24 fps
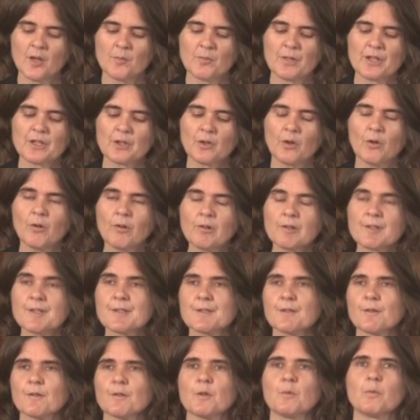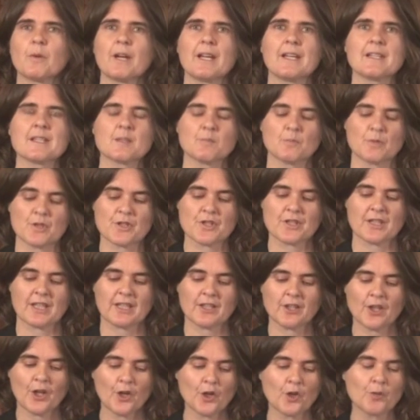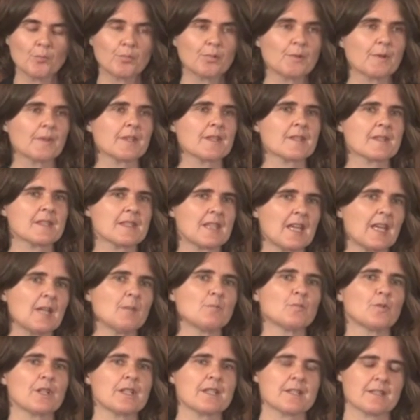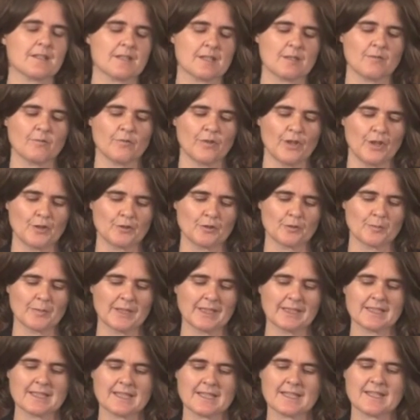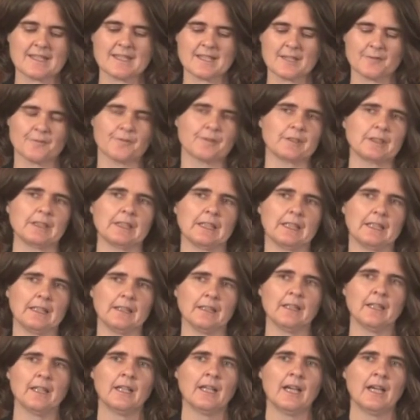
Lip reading: but also the ways in which they cope with the same risks and vulnerabilities differently.